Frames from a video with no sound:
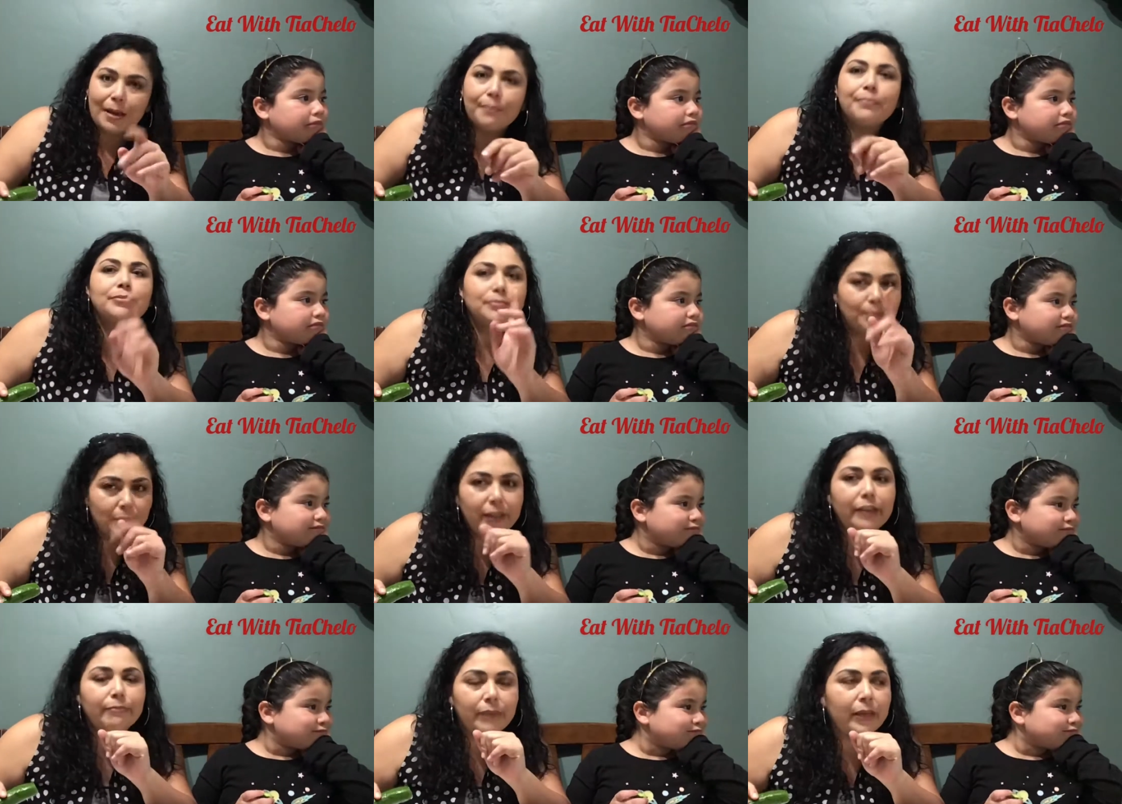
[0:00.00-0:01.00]
Speaker 1: uh,
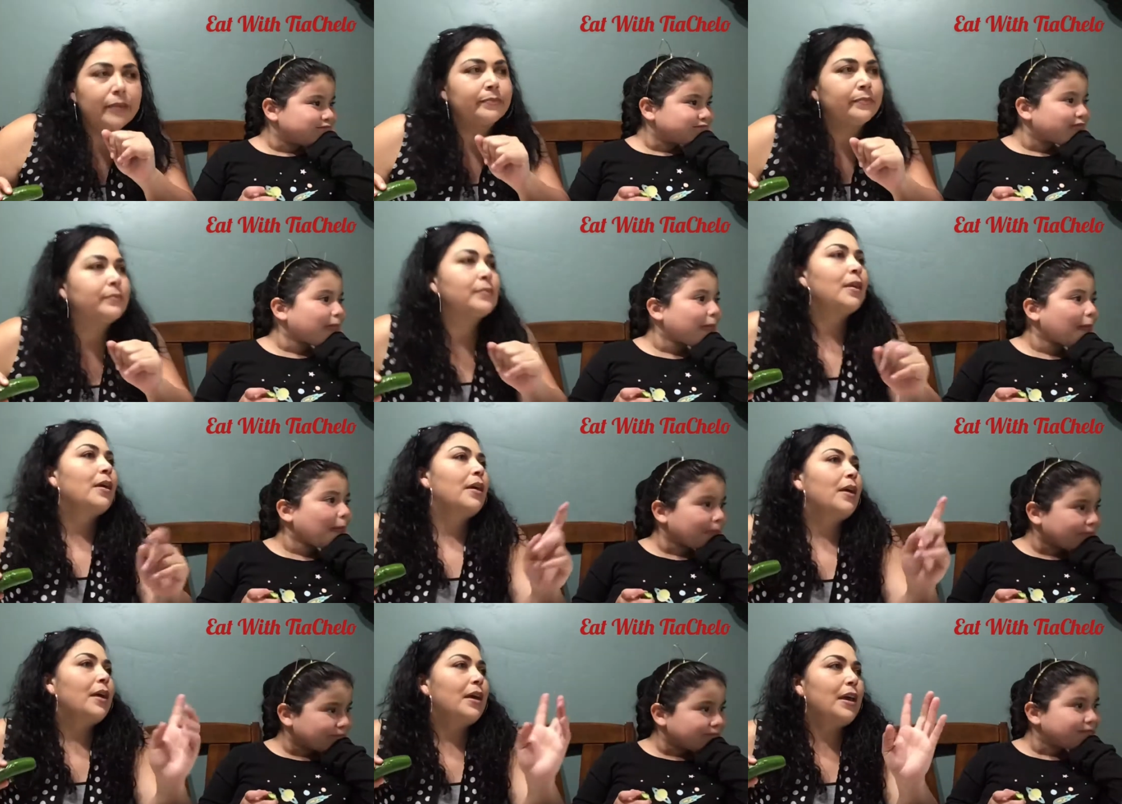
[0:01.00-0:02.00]
believe me.
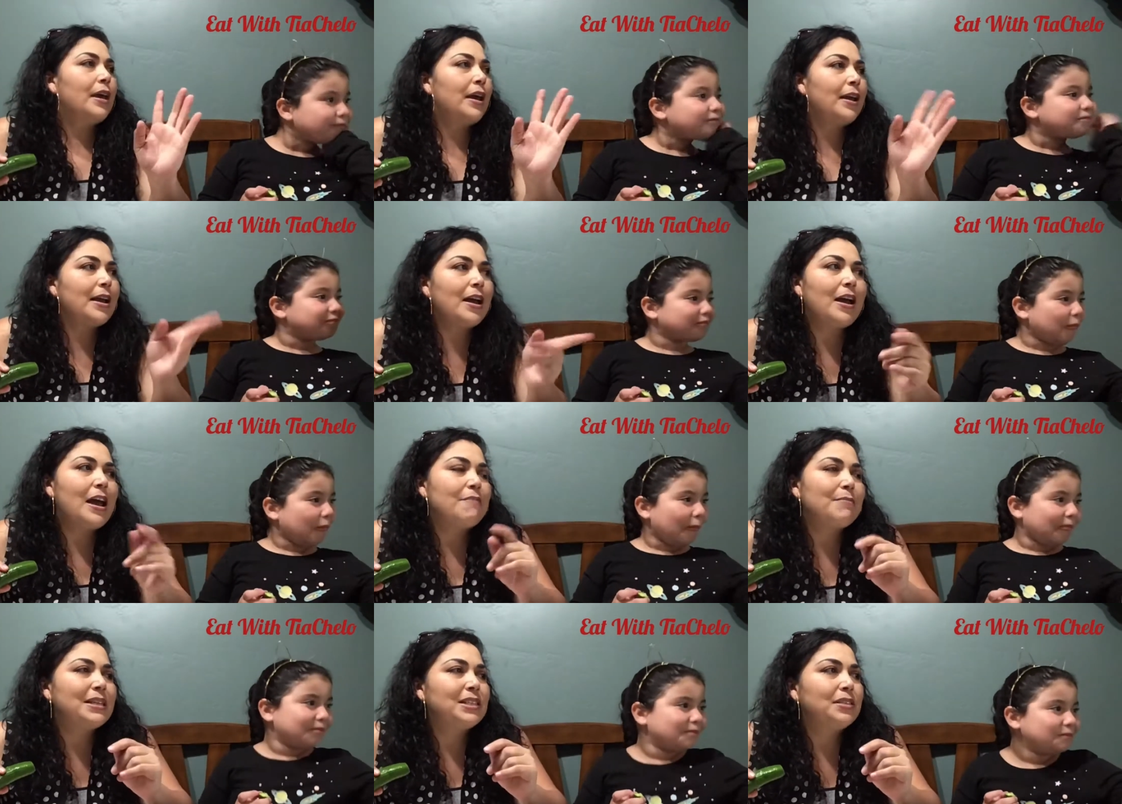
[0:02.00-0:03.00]
And I have
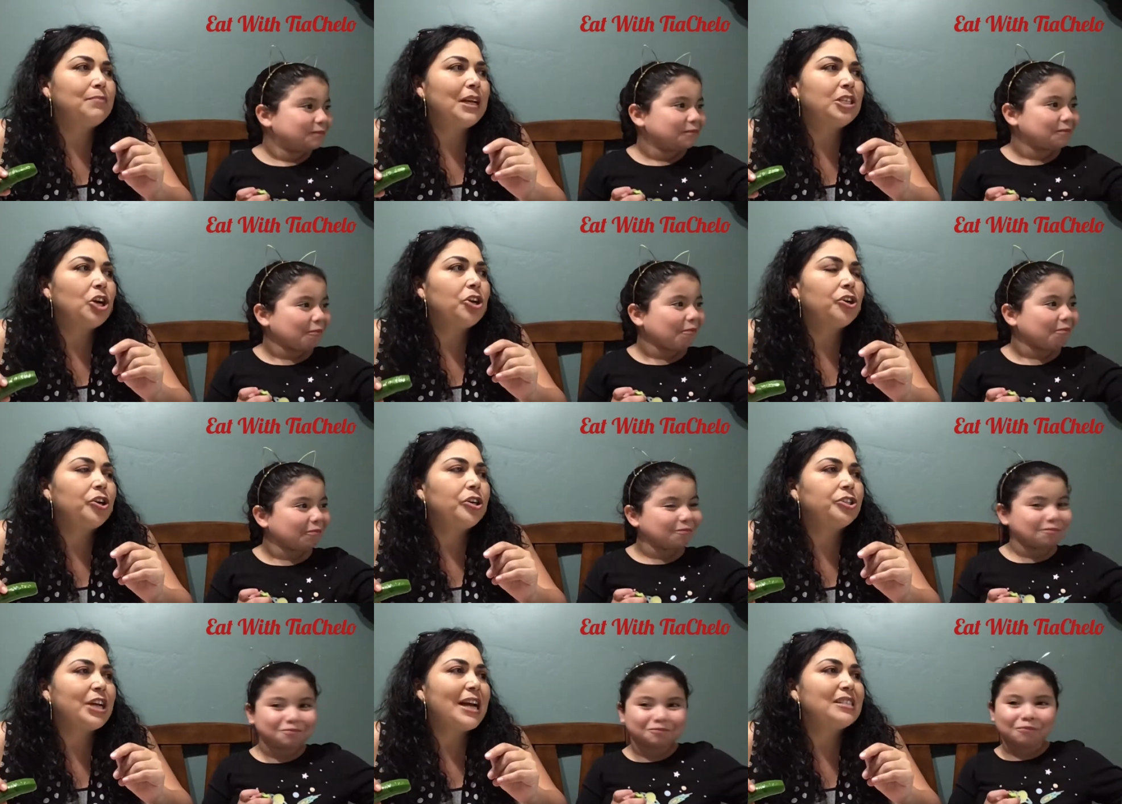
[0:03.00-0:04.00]
my my daughter
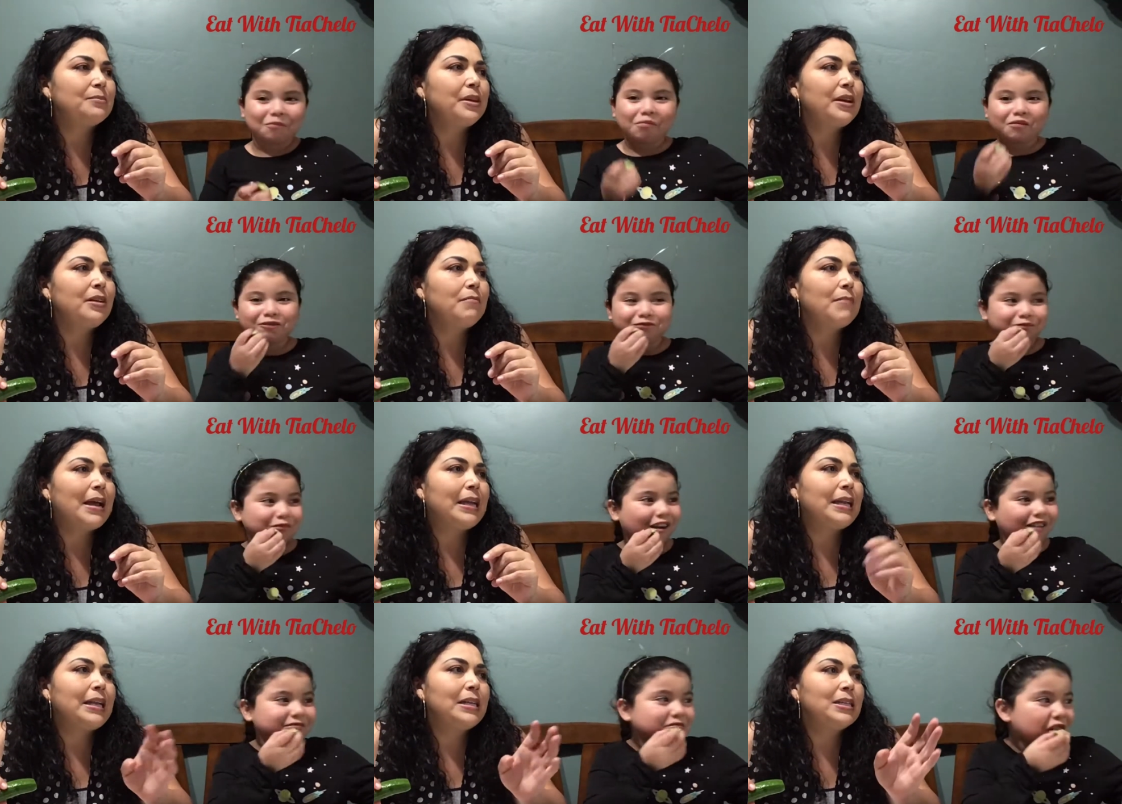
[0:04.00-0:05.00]
Jasmine, my
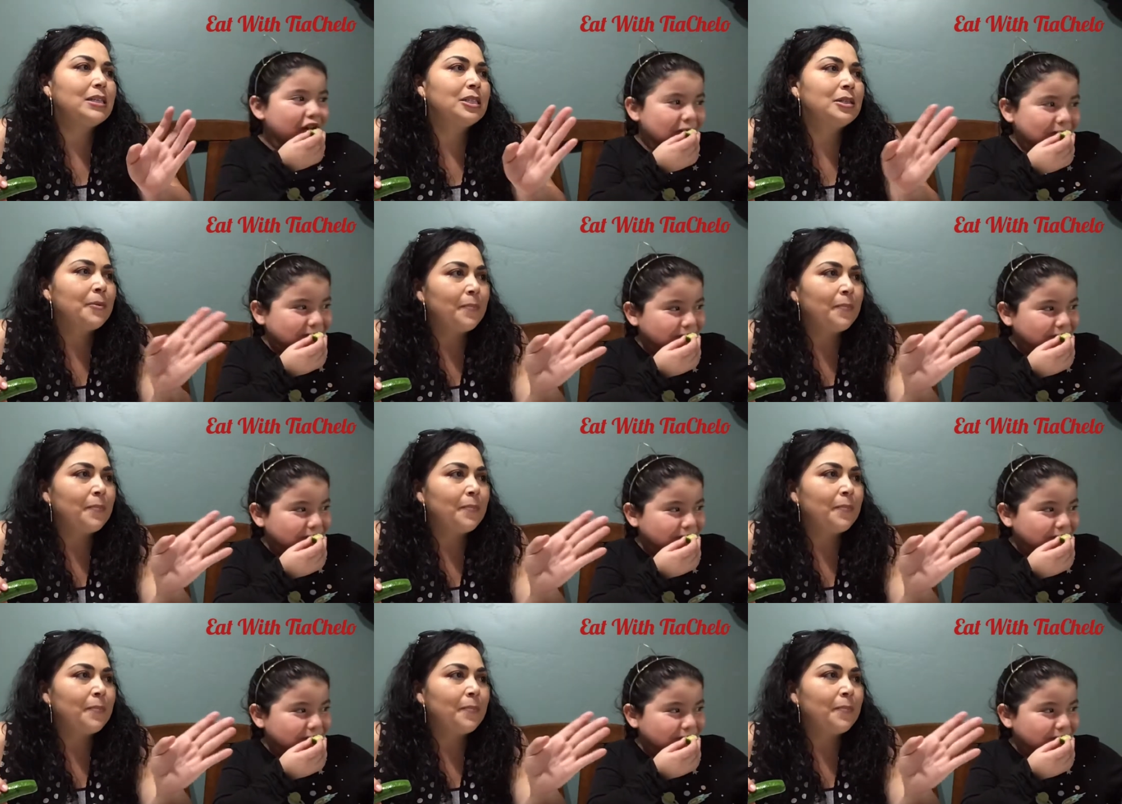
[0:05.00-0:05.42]
niece,